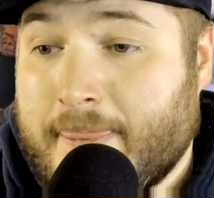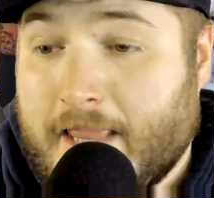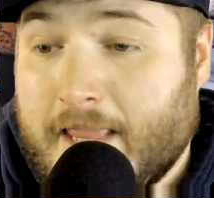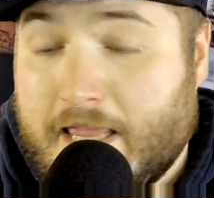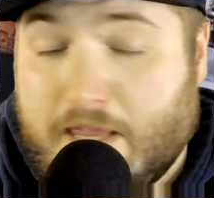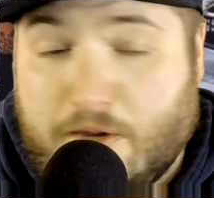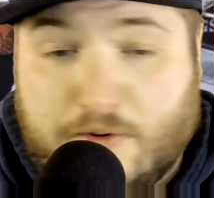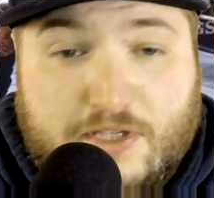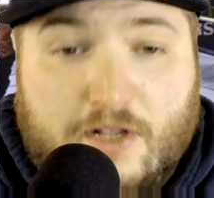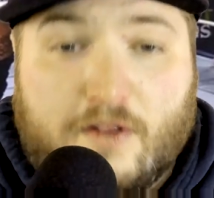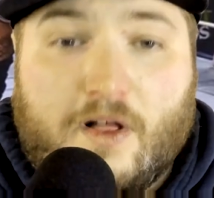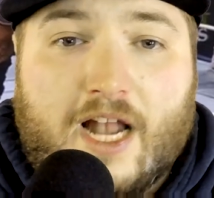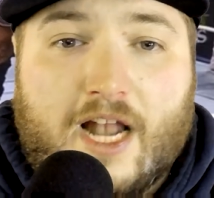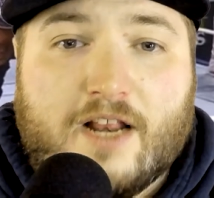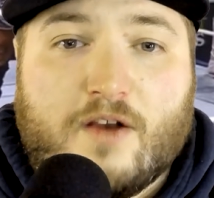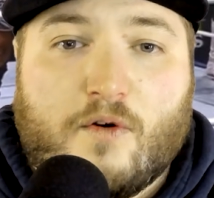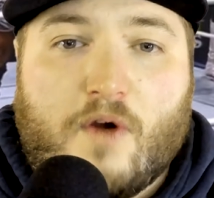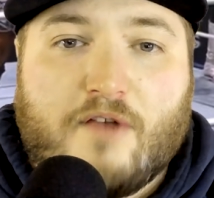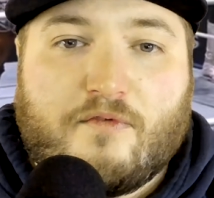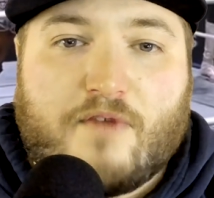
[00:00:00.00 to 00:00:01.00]
There was a lot of
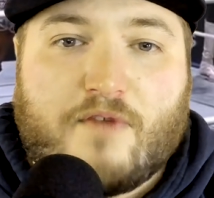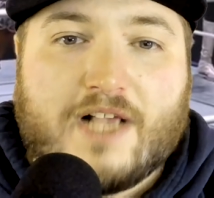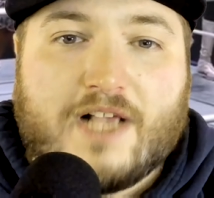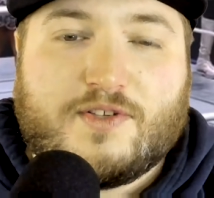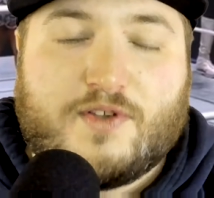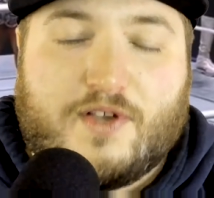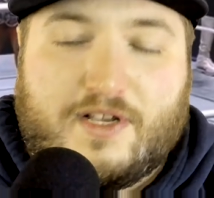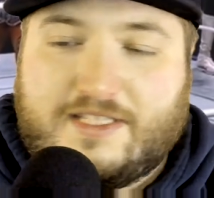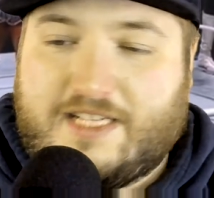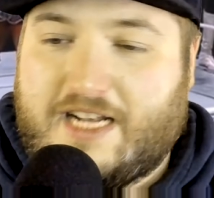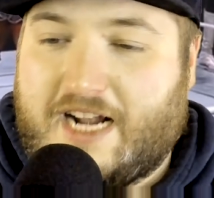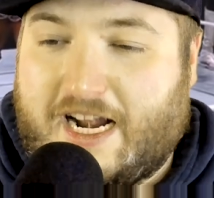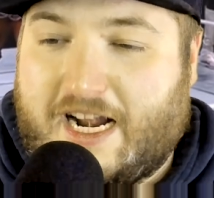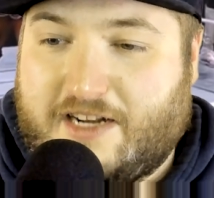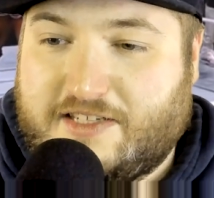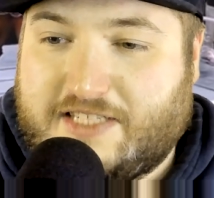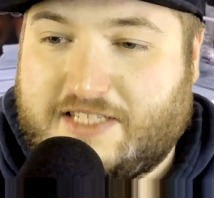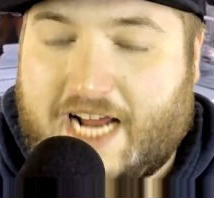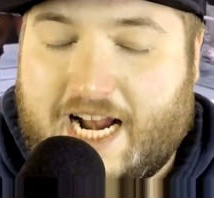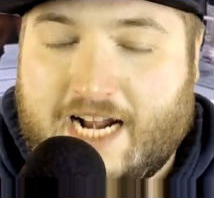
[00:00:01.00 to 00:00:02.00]
great wrestling tonight
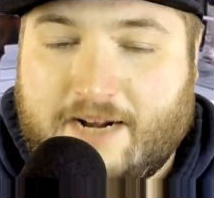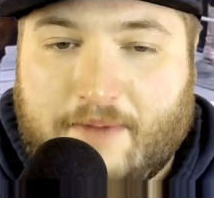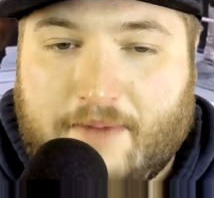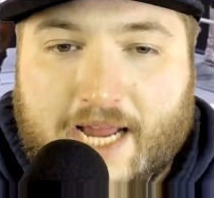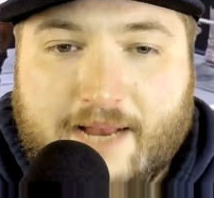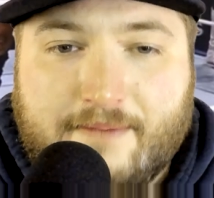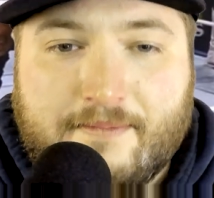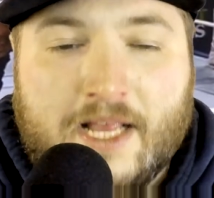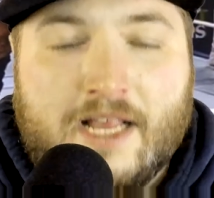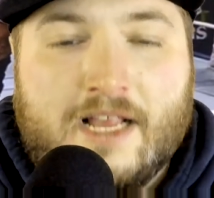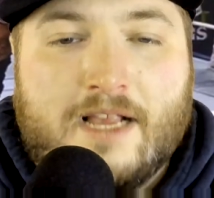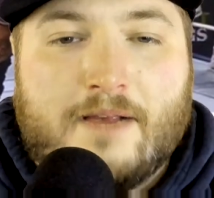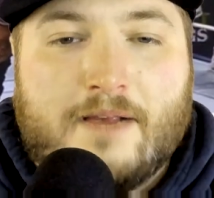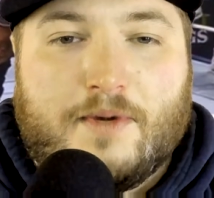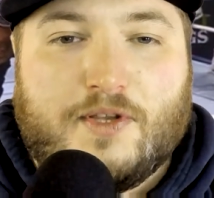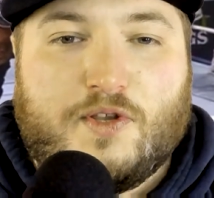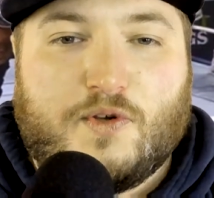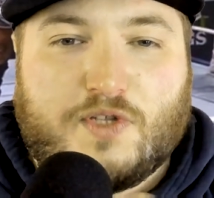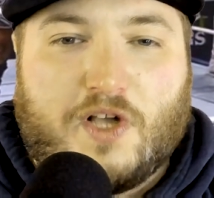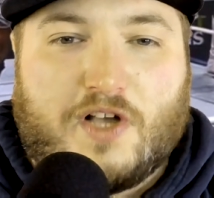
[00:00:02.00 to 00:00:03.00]
on Dynamite, but
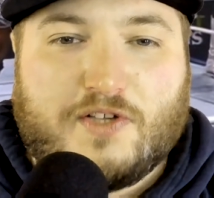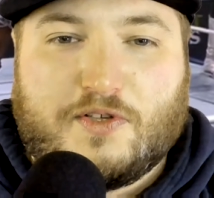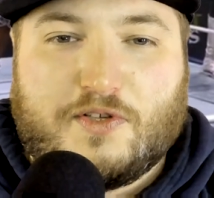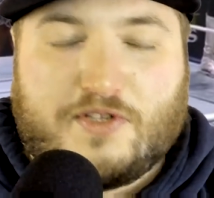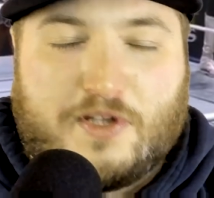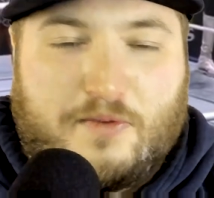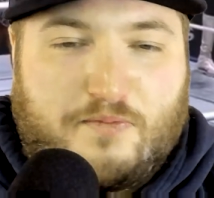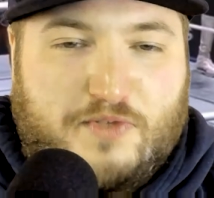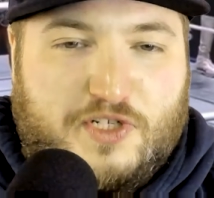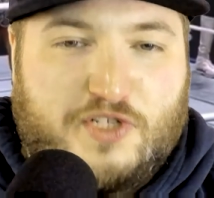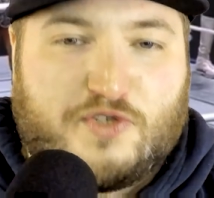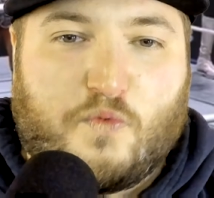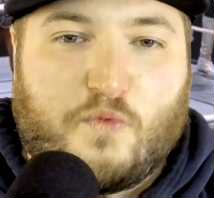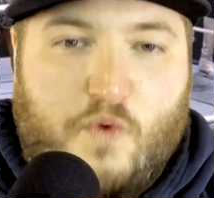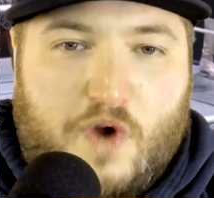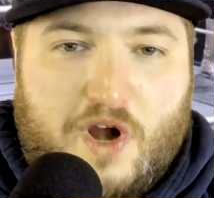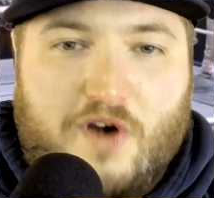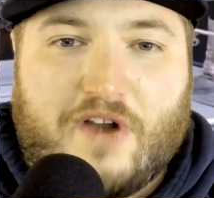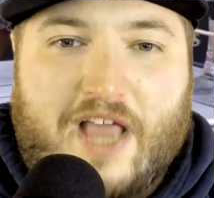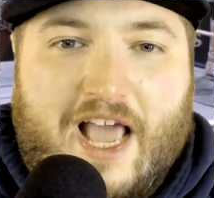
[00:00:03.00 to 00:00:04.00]
there was also some just
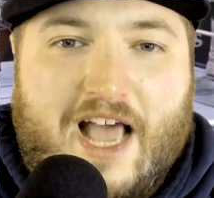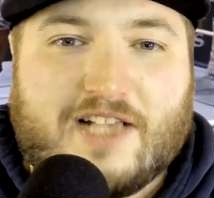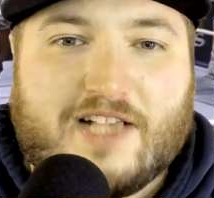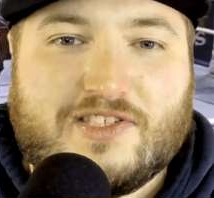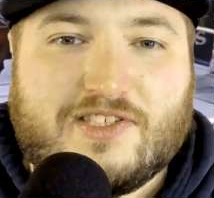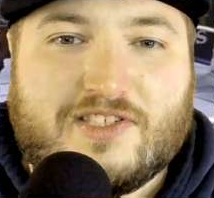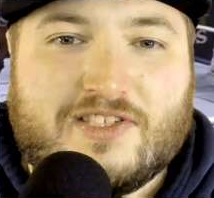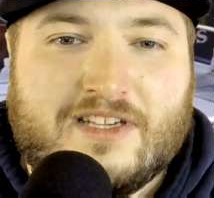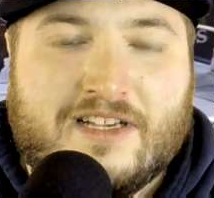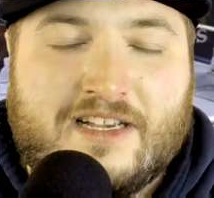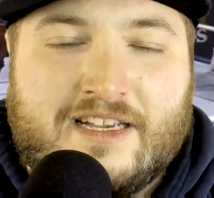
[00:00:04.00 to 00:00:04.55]
weird-ass